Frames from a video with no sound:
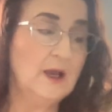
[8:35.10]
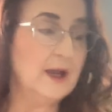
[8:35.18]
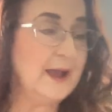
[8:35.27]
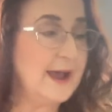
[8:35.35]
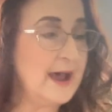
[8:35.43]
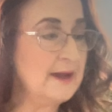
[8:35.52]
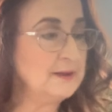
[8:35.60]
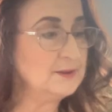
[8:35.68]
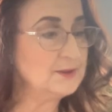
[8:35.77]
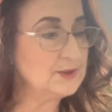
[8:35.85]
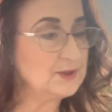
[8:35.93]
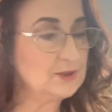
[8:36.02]

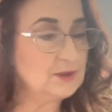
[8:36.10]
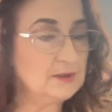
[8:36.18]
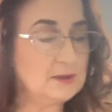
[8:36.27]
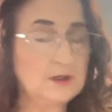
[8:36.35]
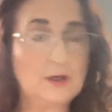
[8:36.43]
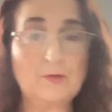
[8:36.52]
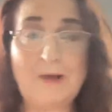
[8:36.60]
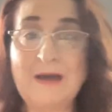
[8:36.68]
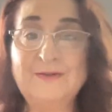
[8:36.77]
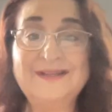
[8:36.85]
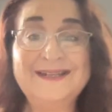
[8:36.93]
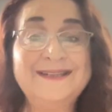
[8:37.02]
And
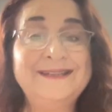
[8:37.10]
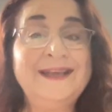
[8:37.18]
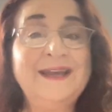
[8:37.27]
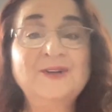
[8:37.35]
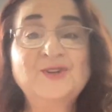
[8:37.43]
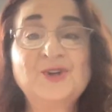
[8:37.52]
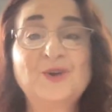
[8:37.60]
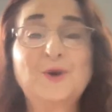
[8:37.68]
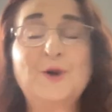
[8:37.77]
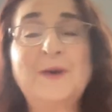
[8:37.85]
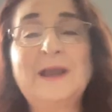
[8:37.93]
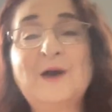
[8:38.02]
grounding in nature,
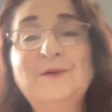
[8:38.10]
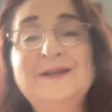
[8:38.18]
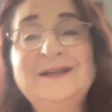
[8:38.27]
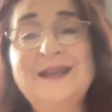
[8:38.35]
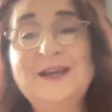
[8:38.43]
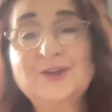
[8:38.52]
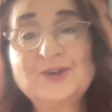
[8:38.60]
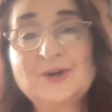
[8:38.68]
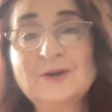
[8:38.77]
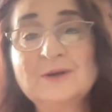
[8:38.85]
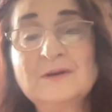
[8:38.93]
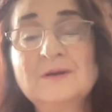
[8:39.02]
going out in
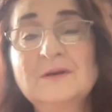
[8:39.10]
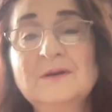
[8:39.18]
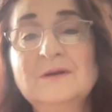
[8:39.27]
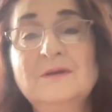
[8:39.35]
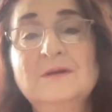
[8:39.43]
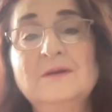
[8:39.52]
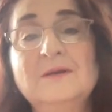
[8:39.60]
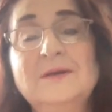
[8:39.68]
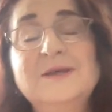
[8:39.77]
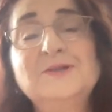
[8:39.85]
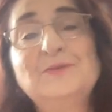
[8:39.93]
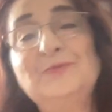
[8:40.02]
nature,
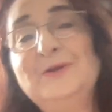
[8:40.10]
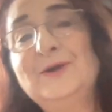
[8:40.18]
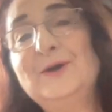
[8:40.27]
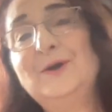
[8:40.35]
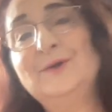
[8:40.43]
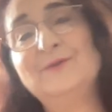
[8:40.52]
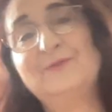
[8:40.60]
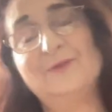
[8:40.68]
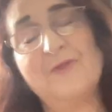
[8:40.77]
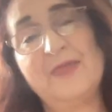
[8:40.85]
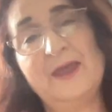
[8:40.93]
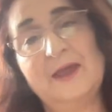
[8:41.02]
is a
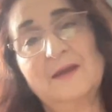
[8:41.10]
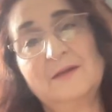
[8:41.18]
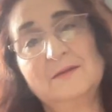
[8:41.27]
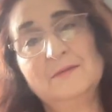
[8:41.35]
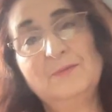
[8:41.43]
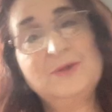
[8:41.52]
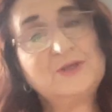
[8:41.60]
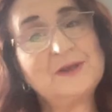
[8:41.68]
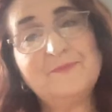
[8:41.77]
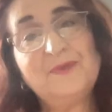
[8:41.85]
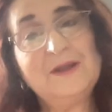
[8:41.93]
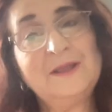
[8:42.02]
beautiful thing, but
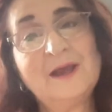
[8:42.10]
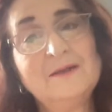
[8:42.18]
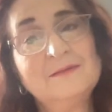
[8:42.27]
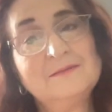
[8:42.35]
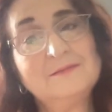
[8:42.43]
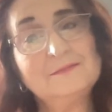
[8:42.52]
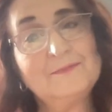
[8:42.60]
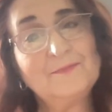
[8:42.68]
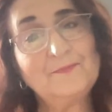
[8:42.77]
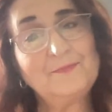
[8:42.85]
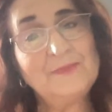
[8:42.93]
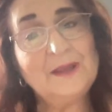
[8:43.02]
something that
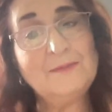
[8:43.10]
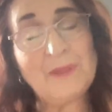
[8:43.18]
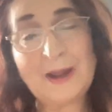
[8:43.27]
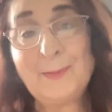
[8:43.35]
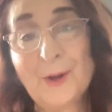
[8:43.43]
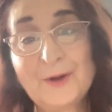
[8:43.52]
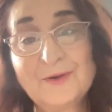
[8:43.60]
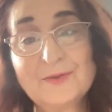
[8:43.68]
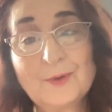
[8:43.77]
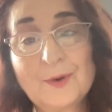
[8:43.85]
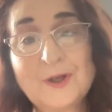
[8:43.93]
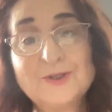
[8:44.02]
in my part of
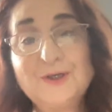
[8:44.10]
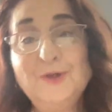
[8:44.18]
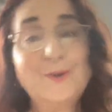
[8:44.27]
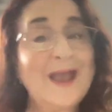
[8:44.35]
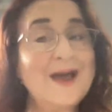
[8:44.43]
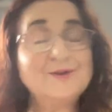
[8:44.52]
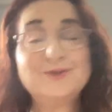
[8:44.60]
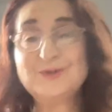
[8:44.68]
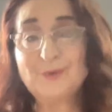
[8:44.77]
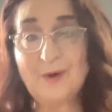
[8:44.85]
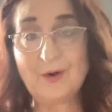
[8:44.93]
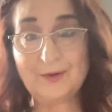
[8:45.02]
the world you can't
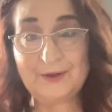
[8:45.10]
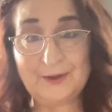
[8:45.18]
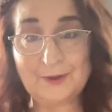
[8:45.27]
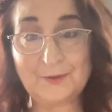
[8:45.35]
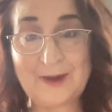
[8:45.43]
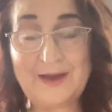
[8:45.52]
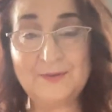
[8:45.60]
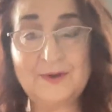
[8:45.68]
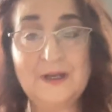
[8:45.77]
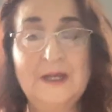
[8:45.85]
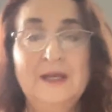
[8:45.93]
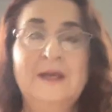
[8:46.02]
do all year round
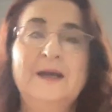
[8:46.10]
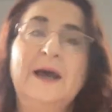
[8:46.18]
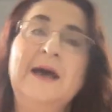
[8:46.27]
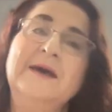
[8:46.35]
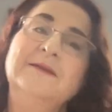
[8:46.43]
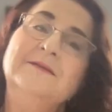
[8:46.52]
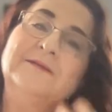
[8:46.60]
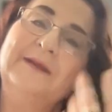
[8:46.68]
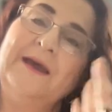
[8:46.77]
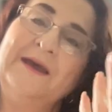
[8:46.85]
and